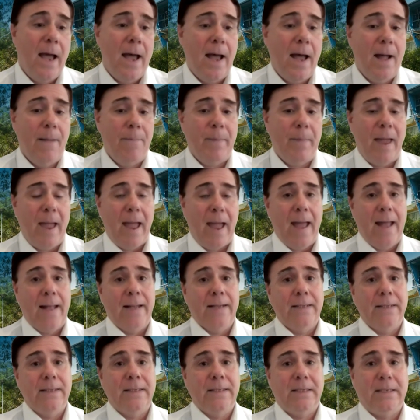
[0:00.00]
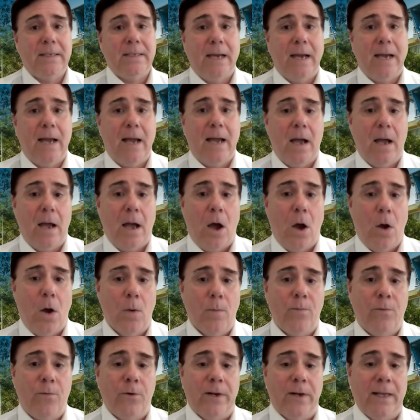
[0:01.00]
and
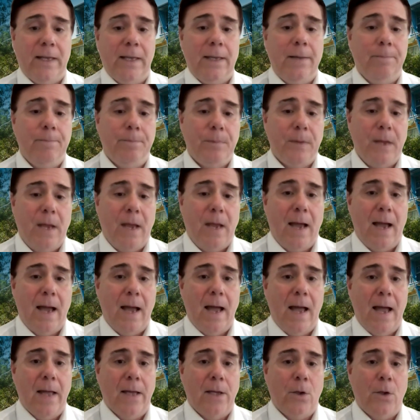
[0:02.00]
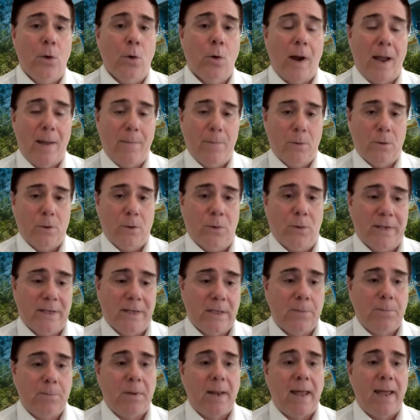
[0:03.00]
hopefully you're able to
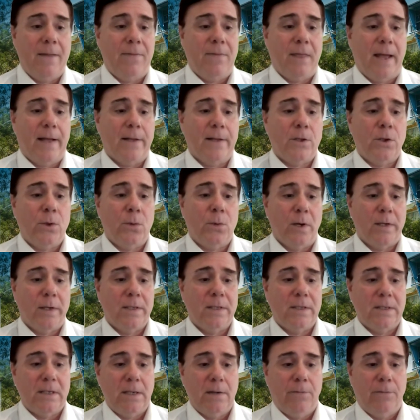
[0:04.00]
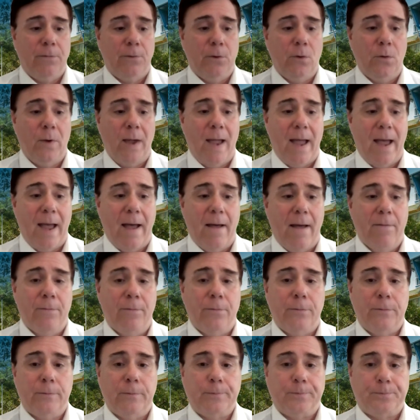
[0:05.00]
explain that to us if you
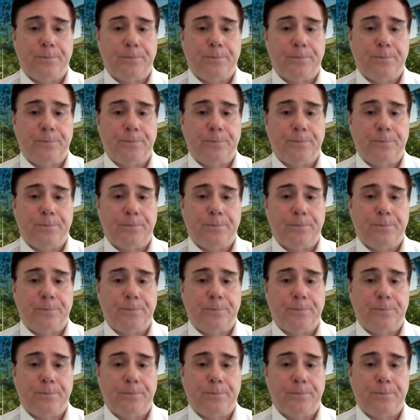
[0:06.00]
have.